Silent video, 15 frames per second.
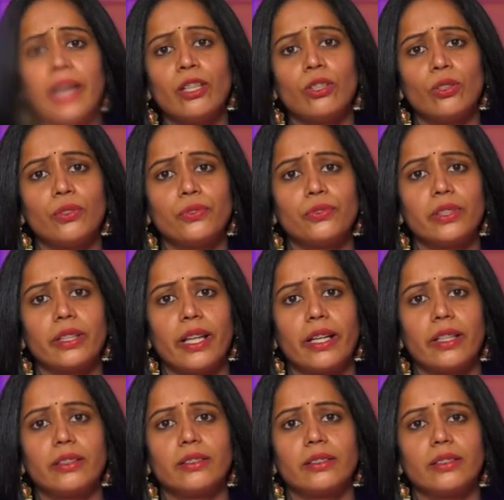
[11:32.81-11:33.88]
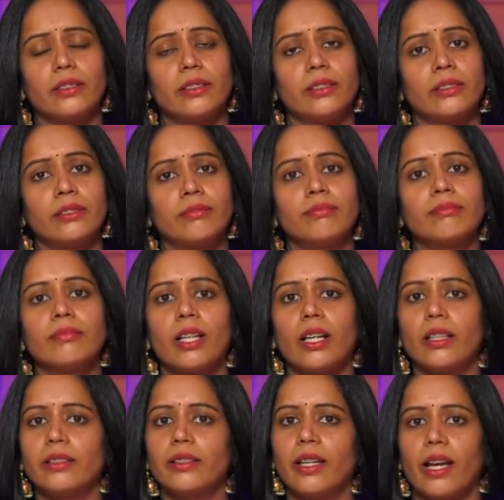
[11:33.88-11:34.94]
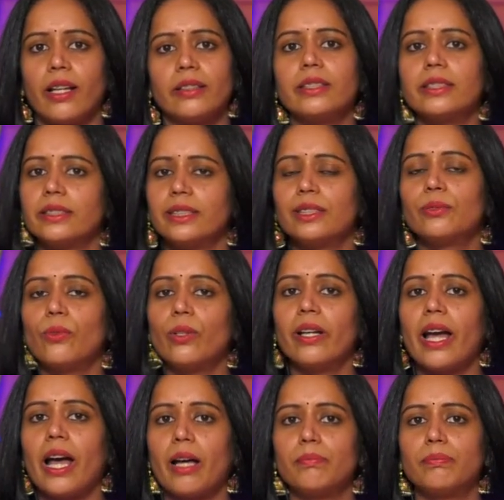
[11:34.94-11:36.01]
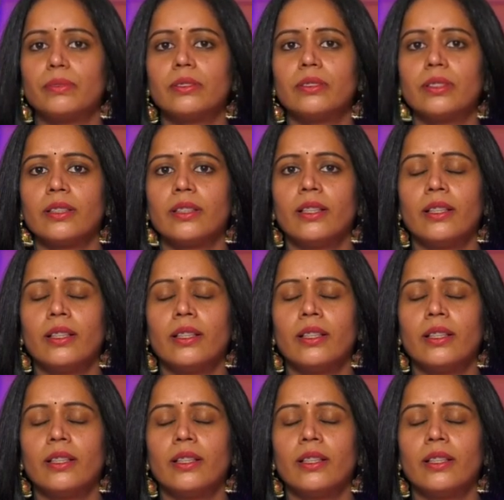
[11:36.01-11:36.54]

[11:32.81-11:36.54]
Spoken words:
And after that, yeah, this is what happened.